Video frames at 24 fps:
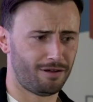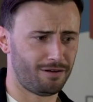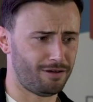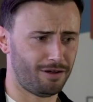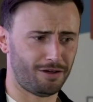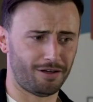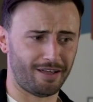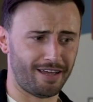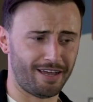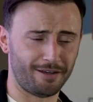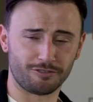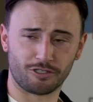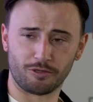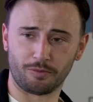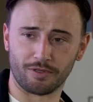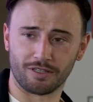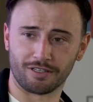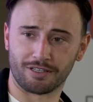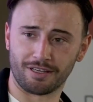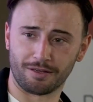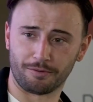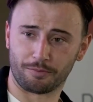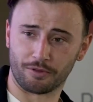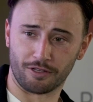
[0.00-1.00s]
LGBT
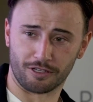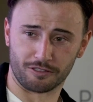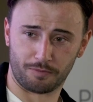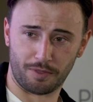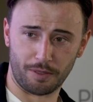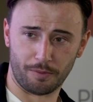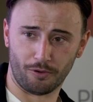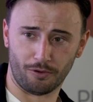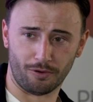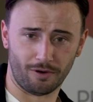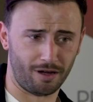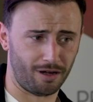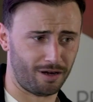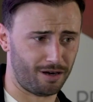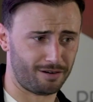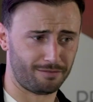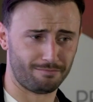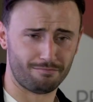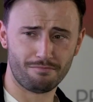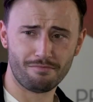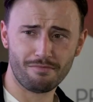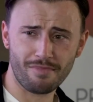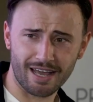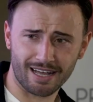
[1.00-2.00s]
plus people are
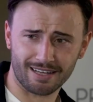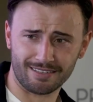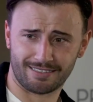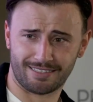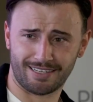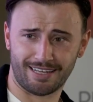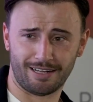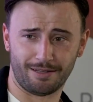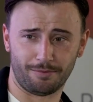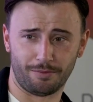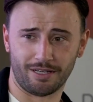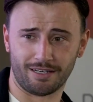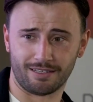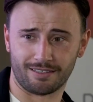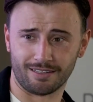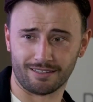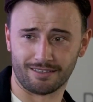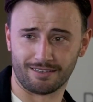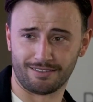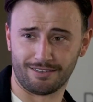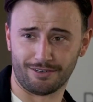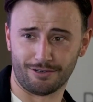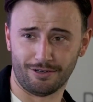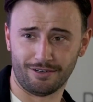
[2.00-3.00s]
mega celebrated,
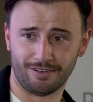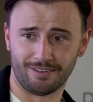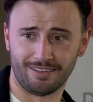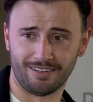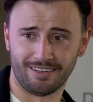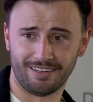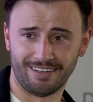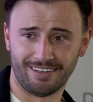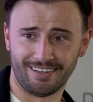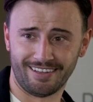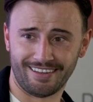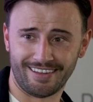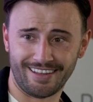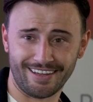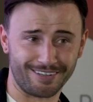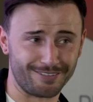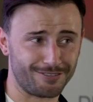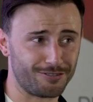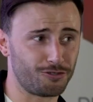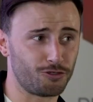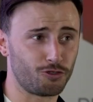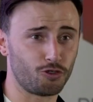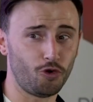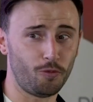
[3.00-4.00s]
you know? They are
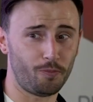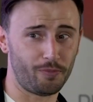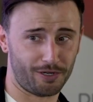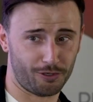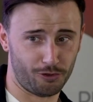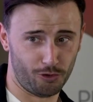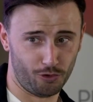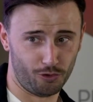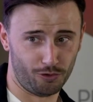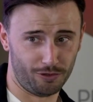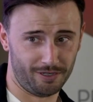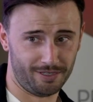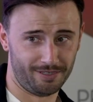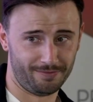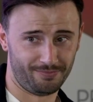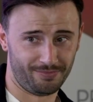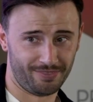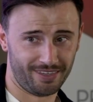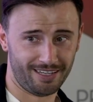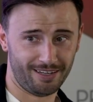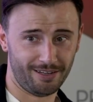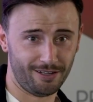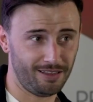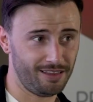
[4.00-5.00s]
super cool.
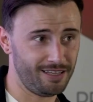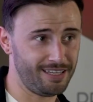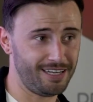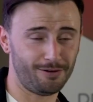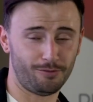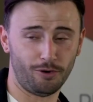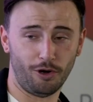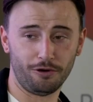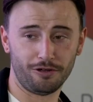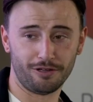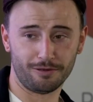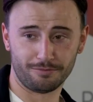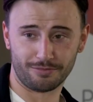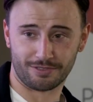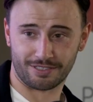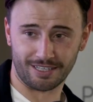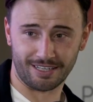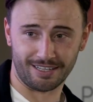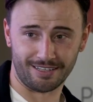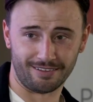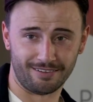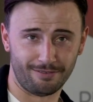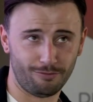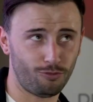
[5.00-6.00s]
Leah
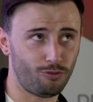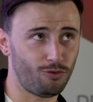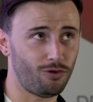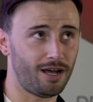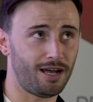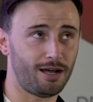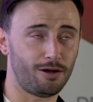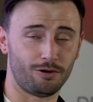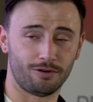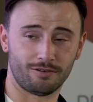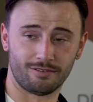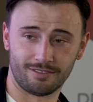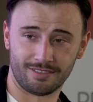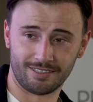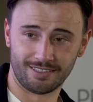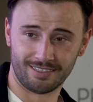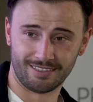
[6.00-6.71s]
Williamson, wow.